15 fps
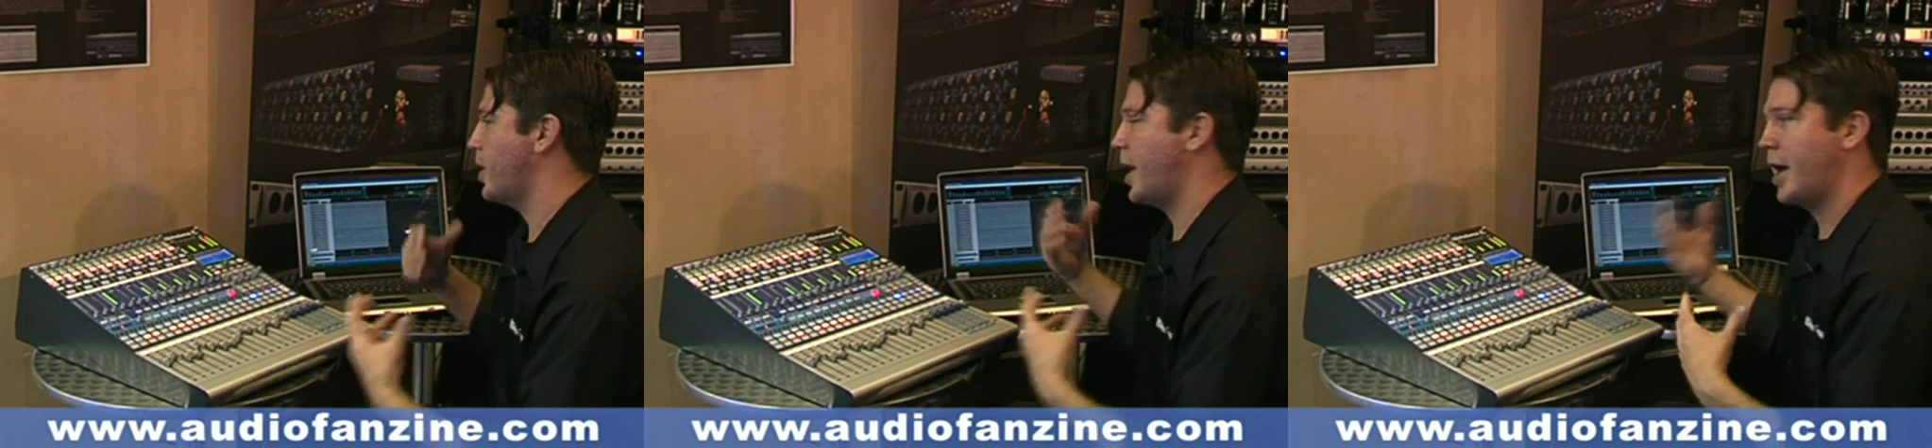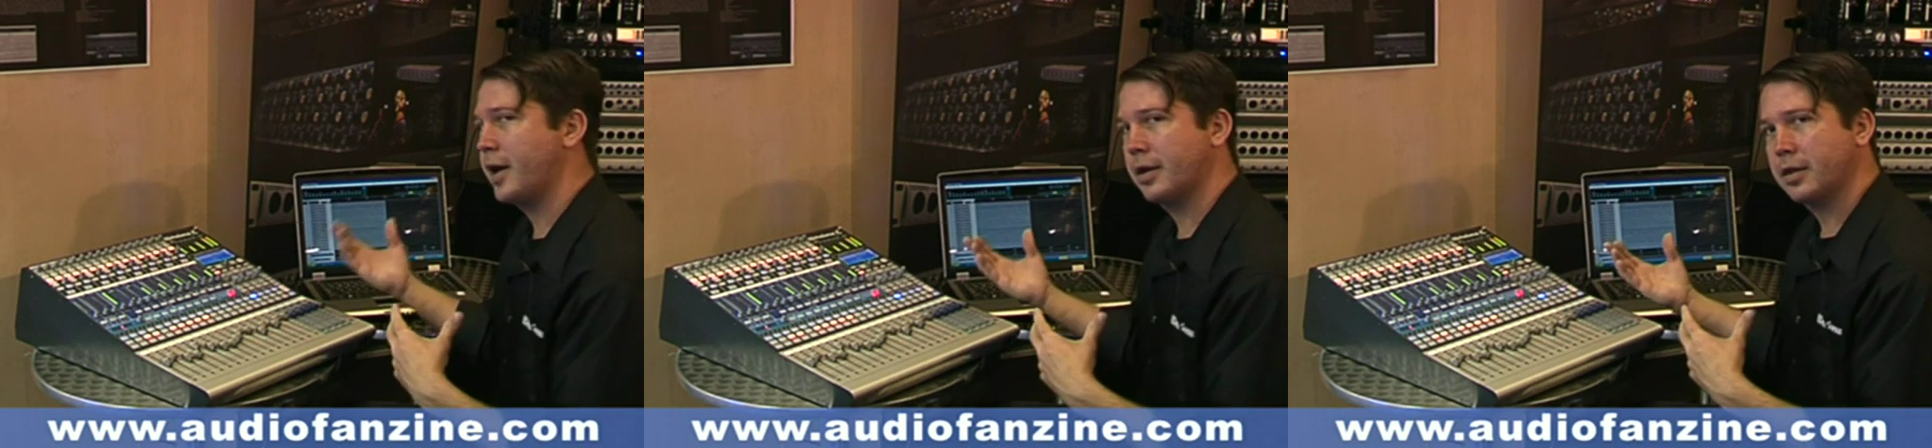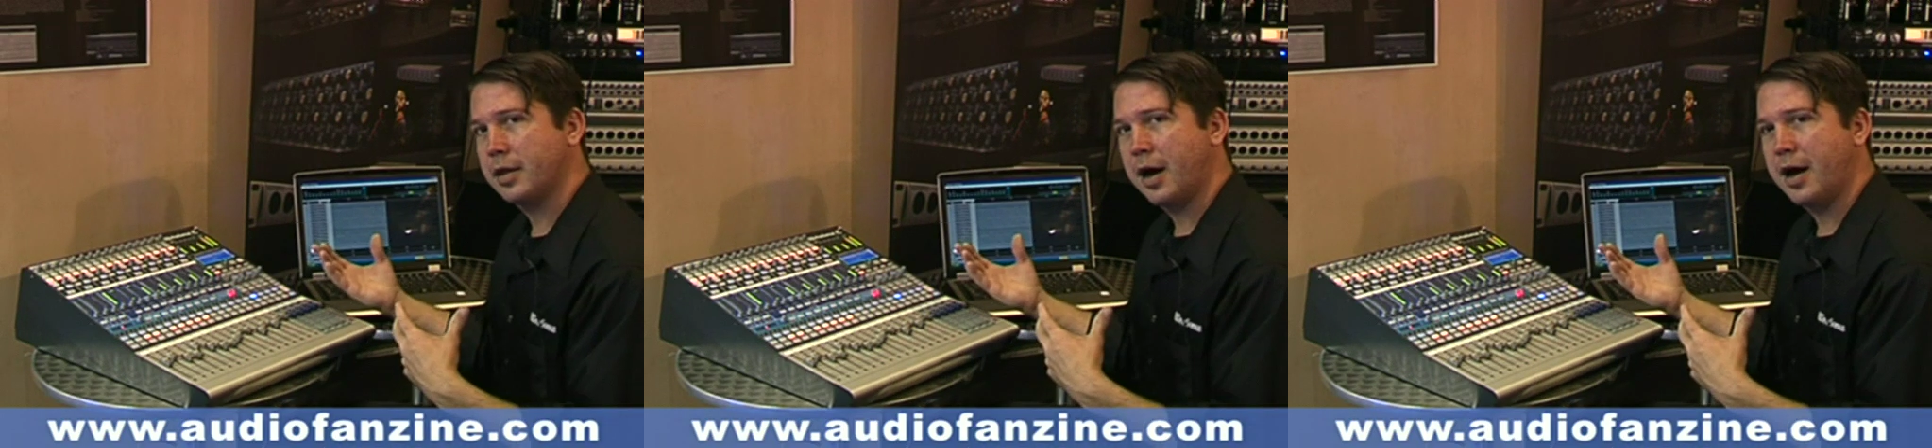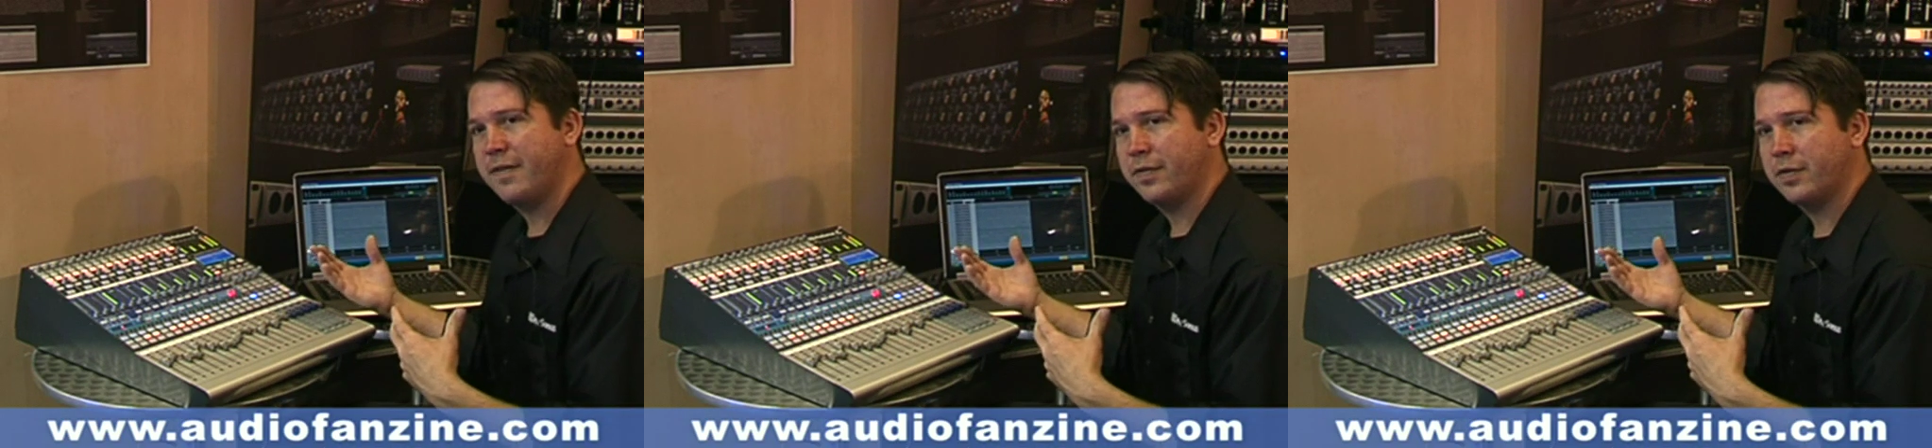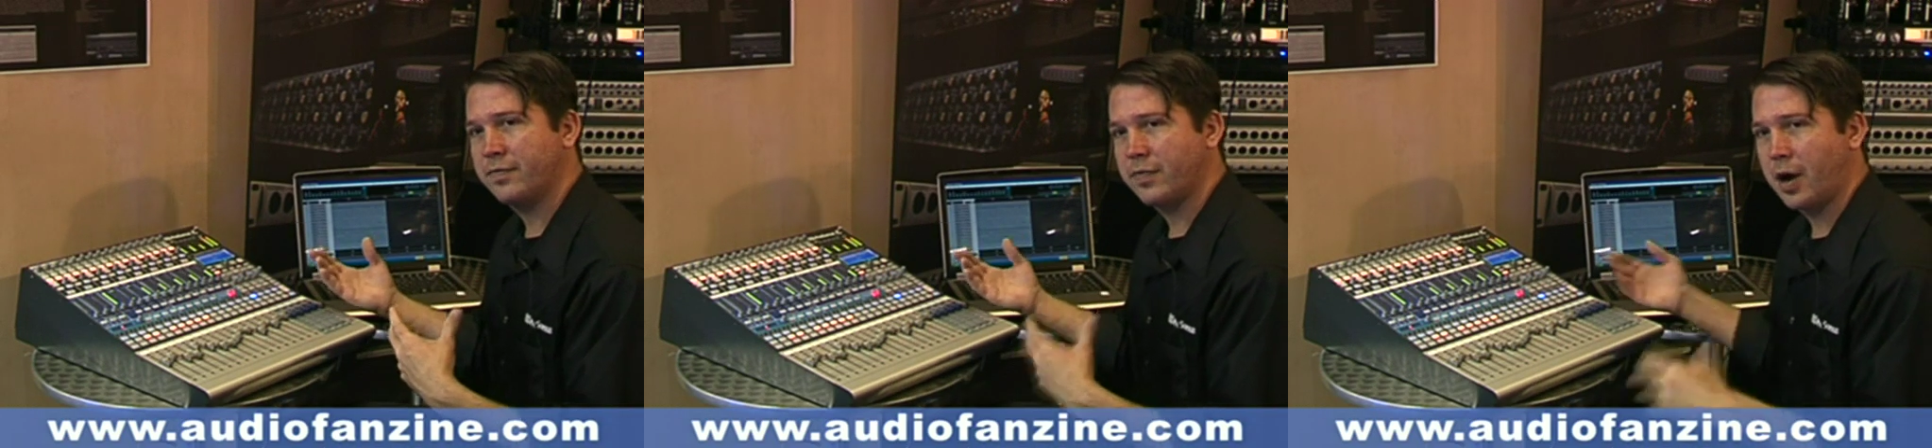and a
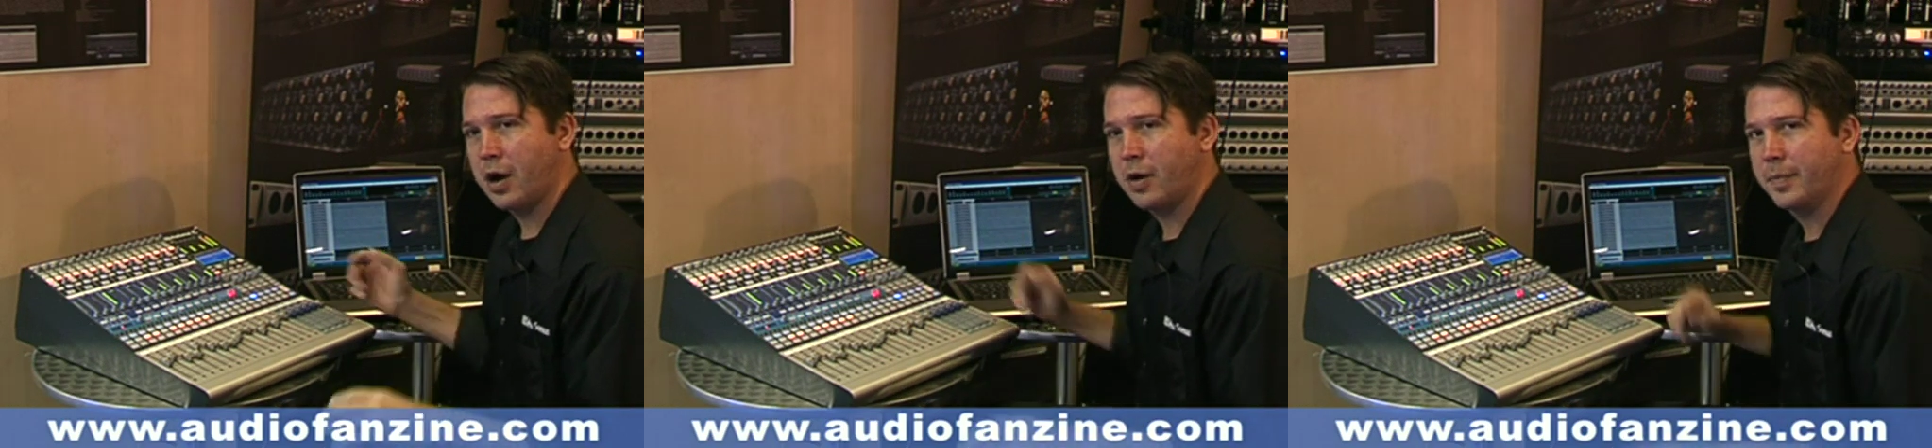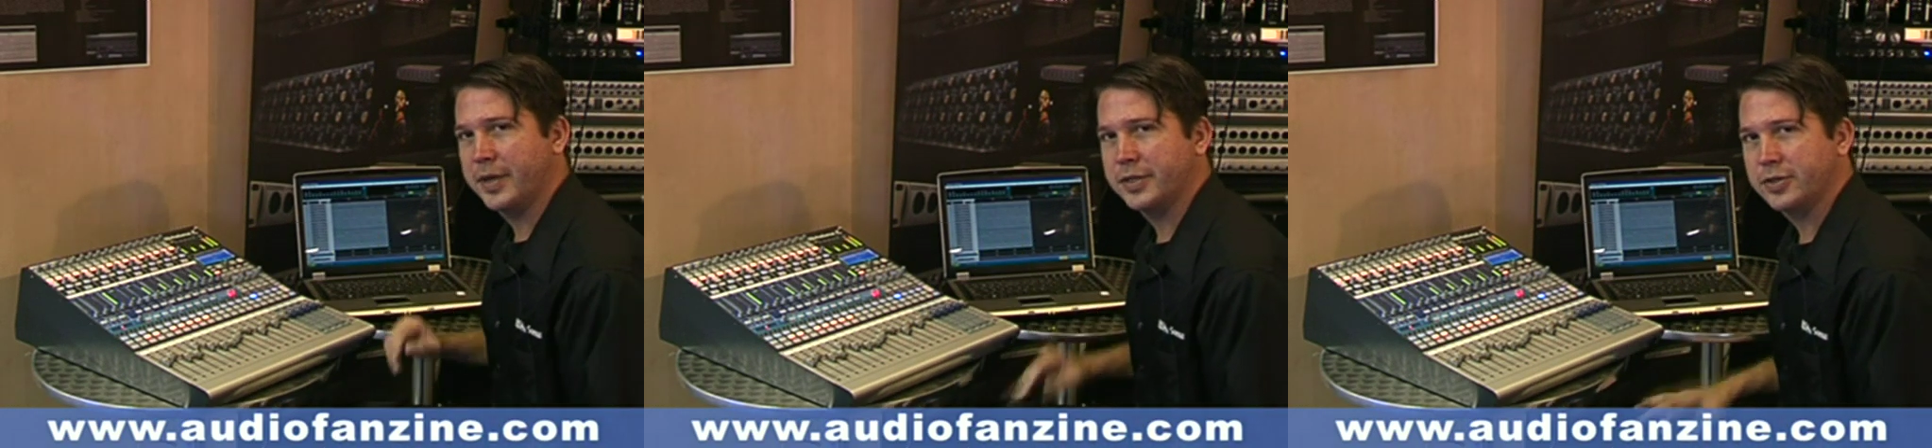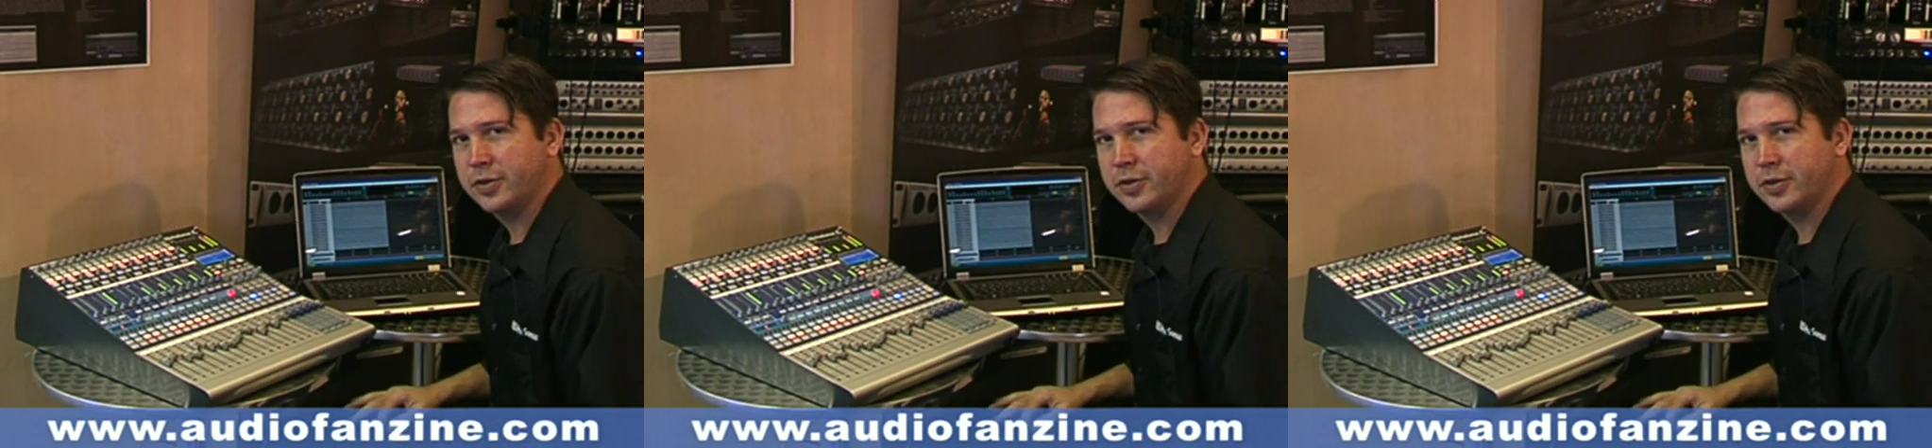live environment.